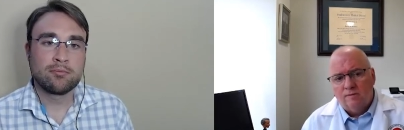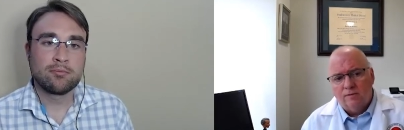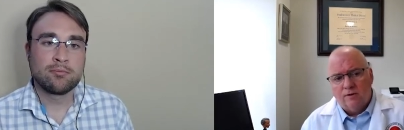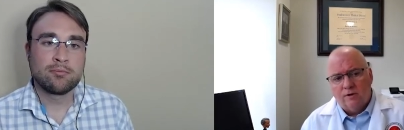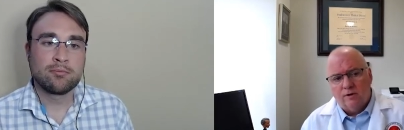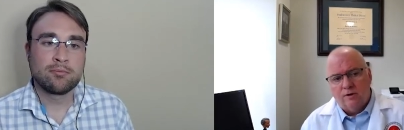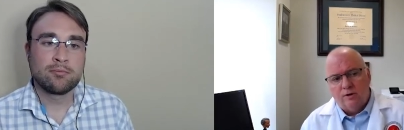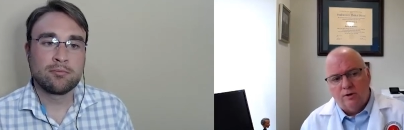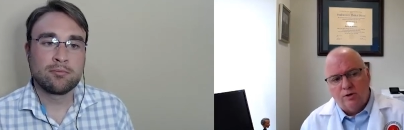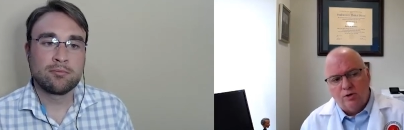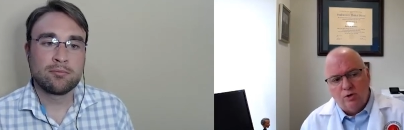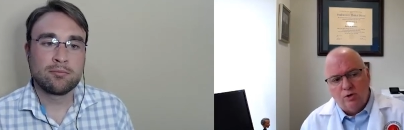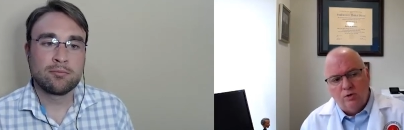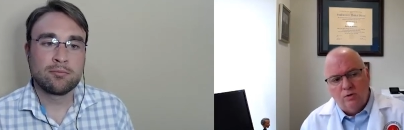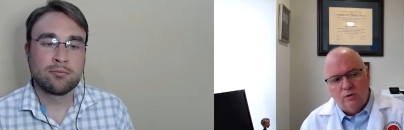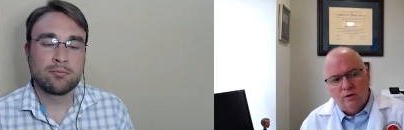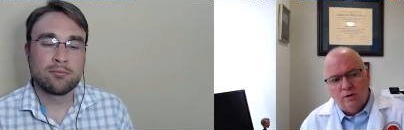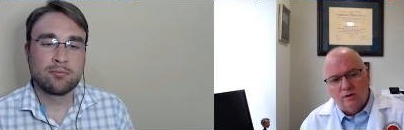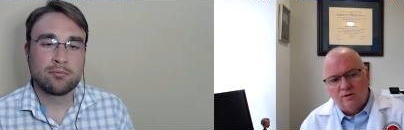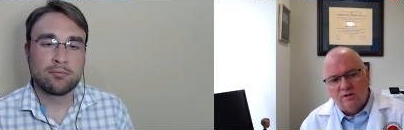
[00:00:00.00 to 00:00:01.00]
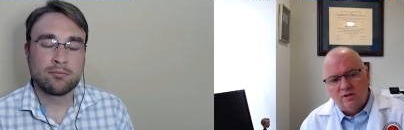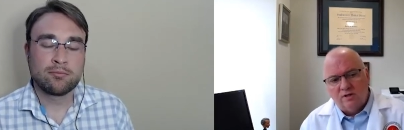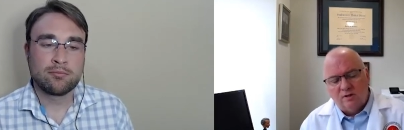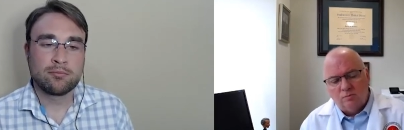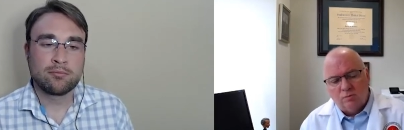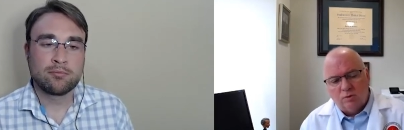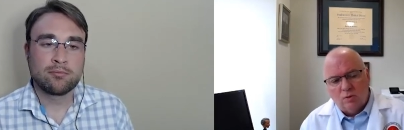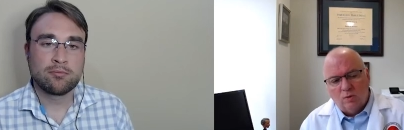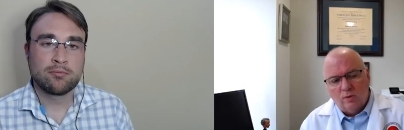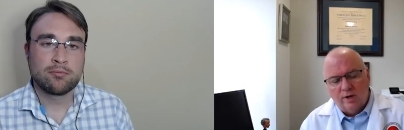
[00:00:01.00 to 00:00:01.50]
Speaker 1: for you as the
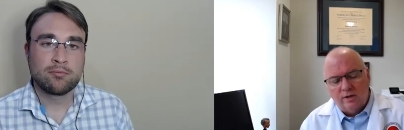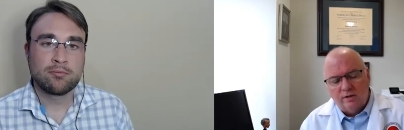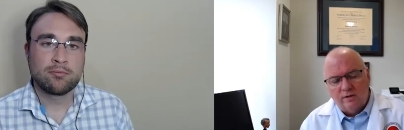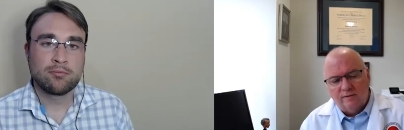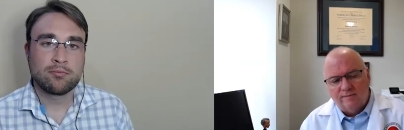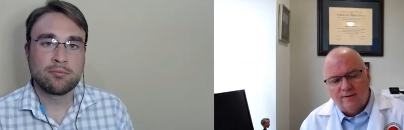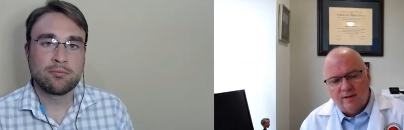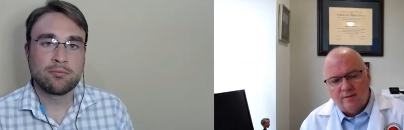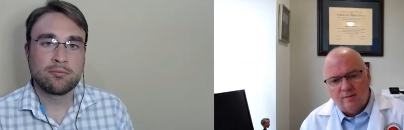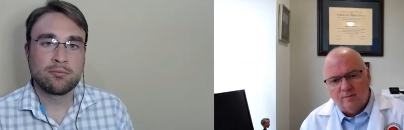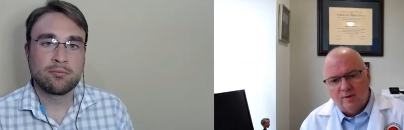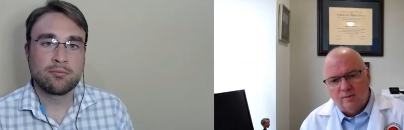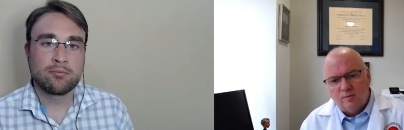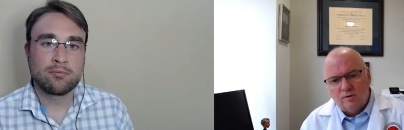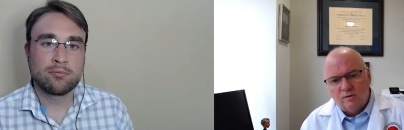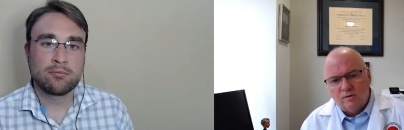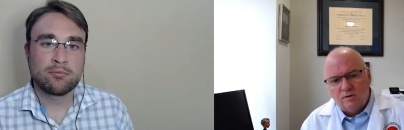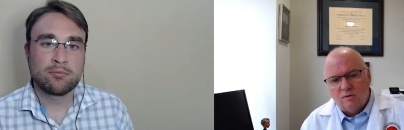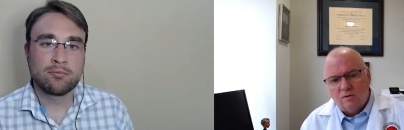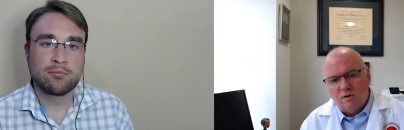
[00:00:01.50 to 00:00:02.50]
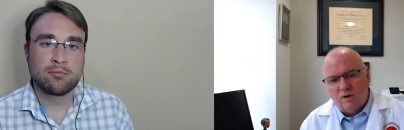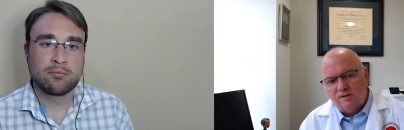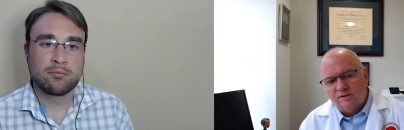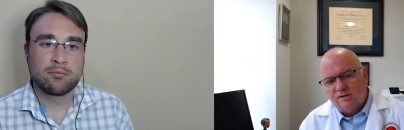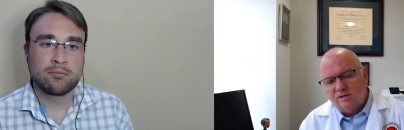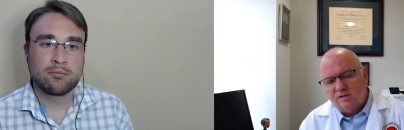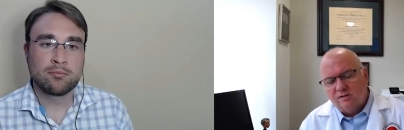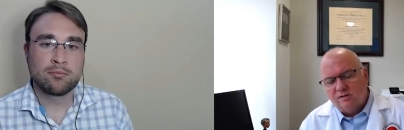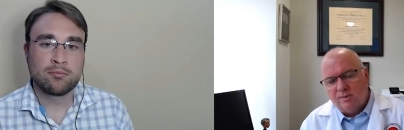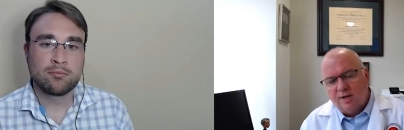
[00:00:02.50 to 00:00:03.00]
employee and your family members across
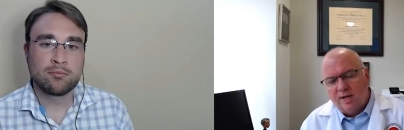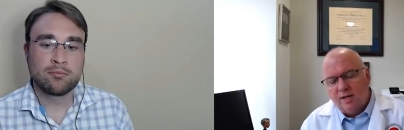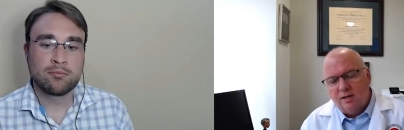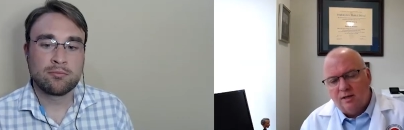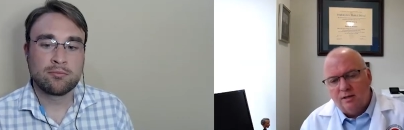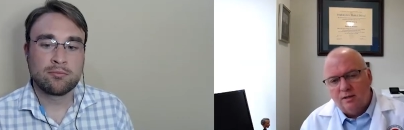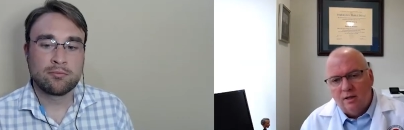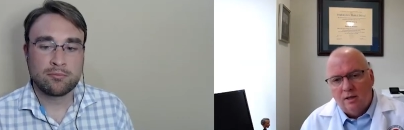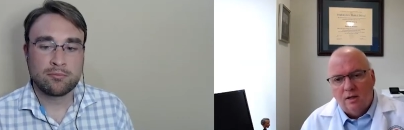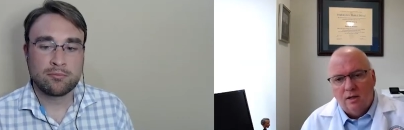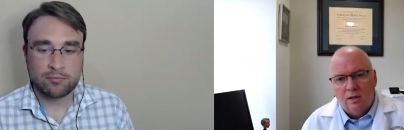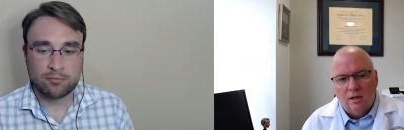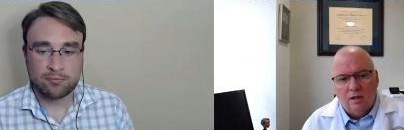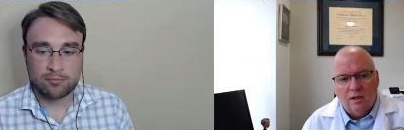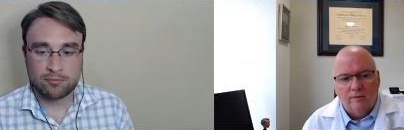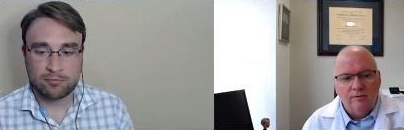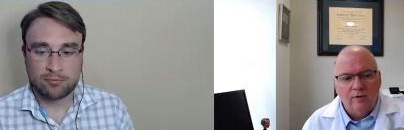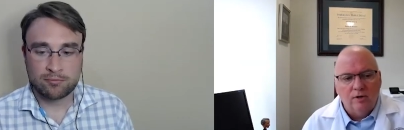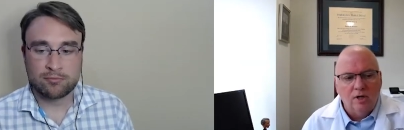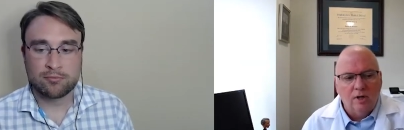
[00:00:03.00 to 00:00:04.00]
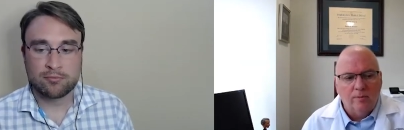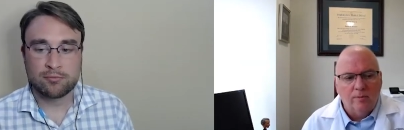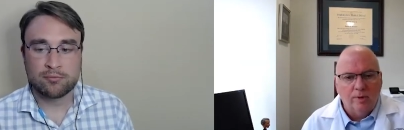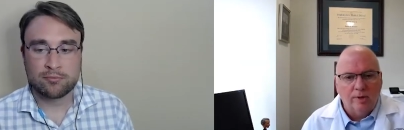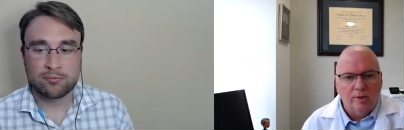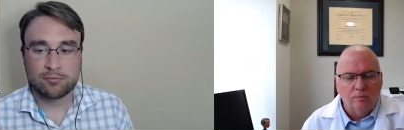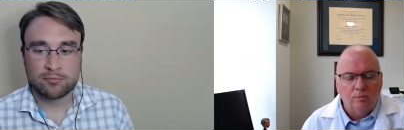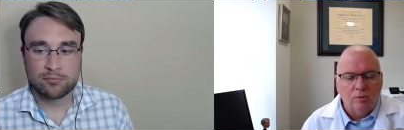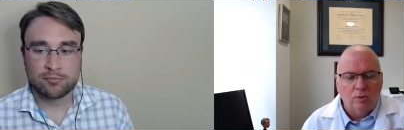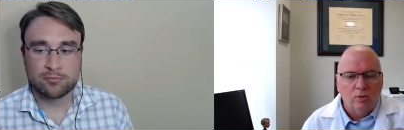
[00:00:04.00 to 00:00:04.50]
the span of your government
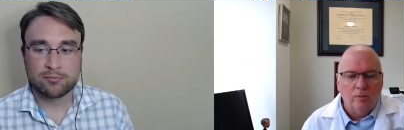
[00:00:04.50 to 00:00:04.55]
